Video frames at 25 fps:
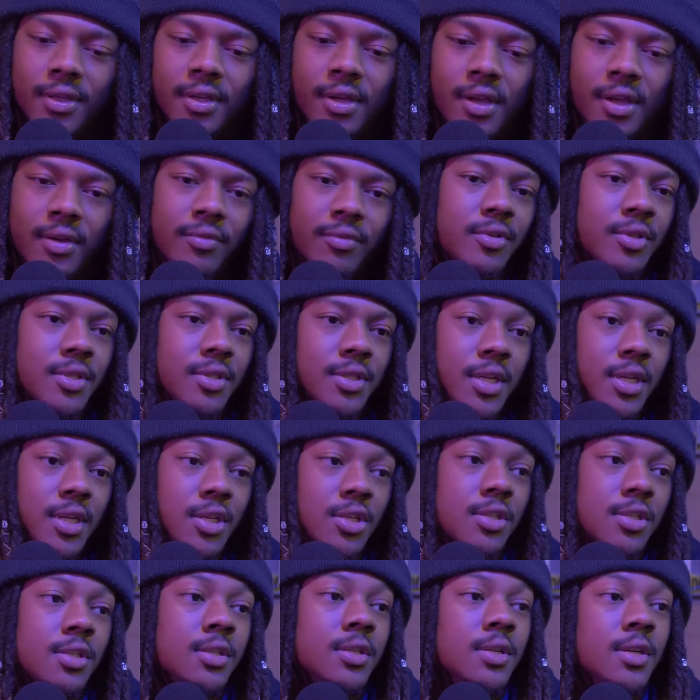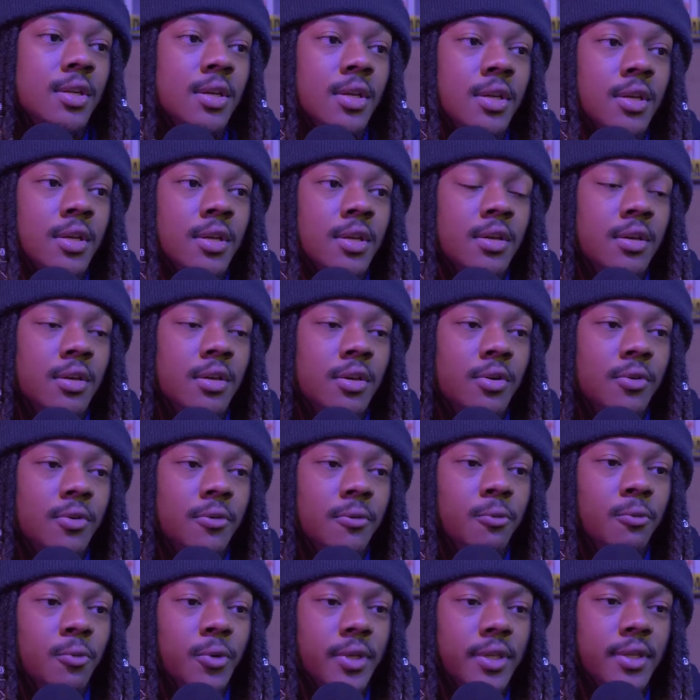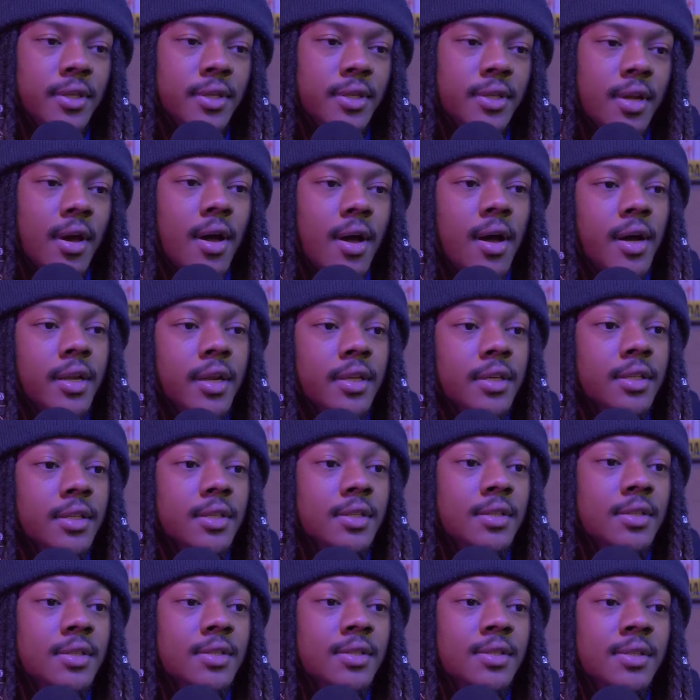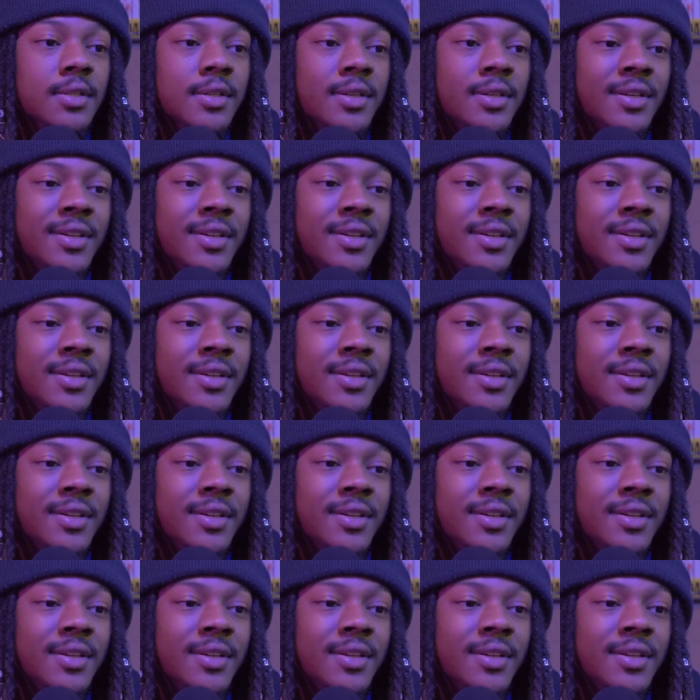conversation with an audience.